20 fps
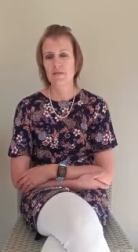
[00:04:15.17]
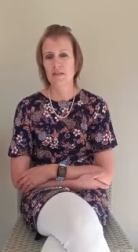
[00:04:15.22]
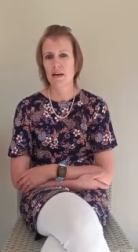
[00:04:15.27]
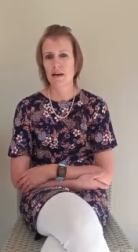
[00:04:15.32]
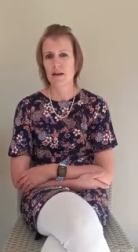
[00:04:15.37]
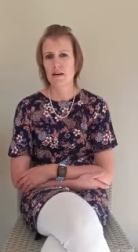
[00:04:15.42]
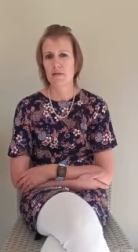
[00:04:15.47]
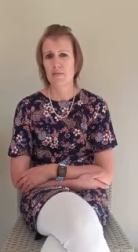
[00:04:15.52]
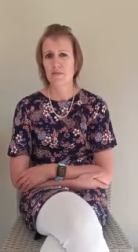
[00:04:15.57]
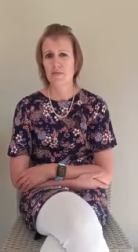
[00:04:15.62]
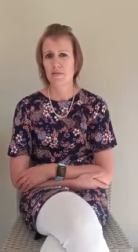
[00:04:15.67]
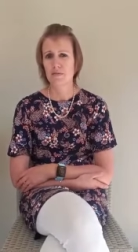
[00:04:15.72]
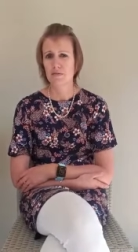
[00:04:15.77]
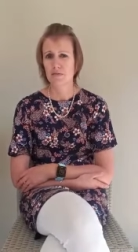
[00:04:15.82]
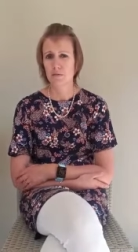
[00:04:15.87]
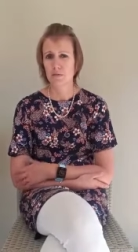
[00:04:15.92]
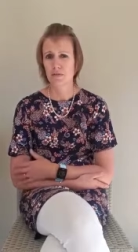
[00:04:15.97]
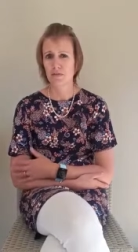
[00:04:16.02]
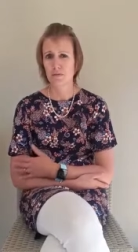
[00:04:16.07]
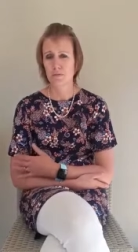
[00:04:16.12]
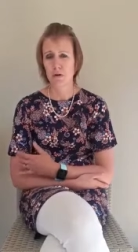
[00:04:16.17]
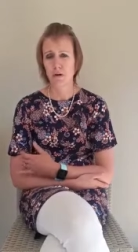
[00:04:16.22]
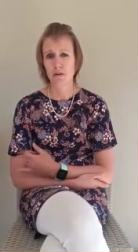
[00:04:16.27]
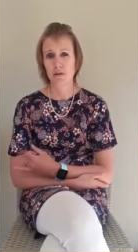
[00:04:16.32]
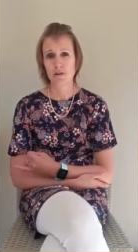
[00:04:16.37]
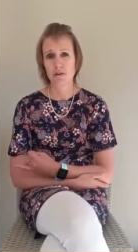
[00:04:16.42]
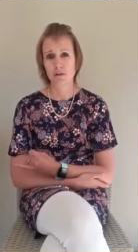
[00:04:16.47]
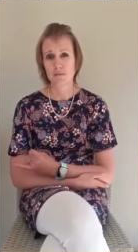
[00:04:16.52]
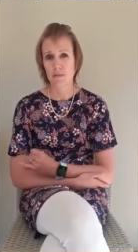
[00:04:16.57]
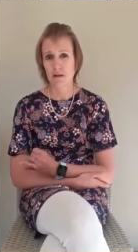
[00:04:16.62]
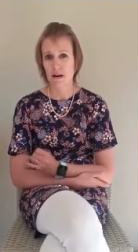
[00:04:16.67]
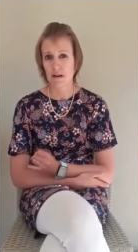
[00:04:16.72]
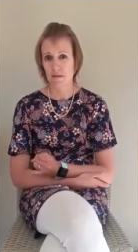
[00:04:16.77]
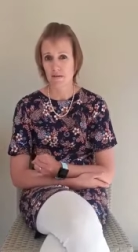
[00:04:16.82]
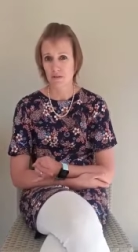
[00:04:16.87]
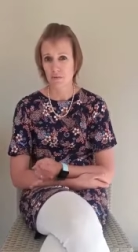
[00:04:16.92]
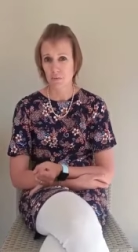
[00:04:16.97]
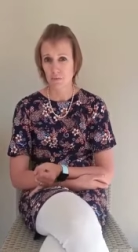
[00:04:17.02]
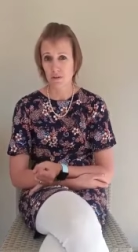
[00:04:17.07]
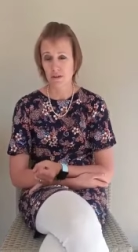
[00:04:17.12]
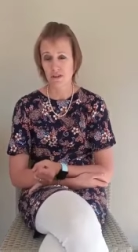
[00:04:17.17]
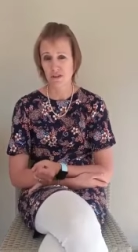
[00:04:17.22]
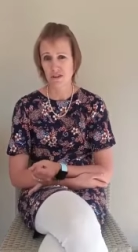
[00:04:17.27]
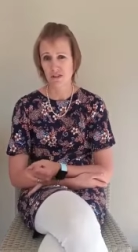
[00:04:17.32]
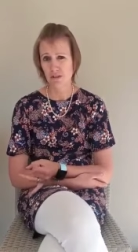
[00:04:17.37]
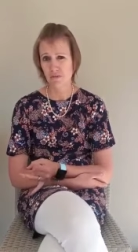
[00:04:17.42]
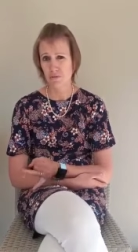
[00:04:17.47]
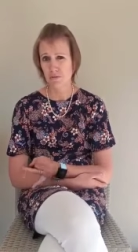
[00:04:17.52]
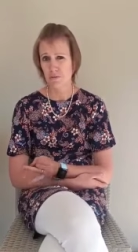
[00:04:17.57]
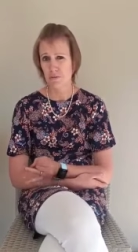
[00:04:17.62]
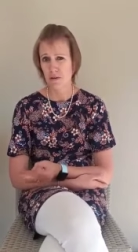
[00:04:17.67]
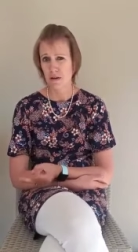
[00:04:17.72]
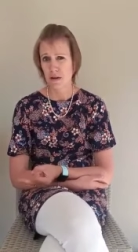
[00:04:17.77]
Um, we've spoken about worship,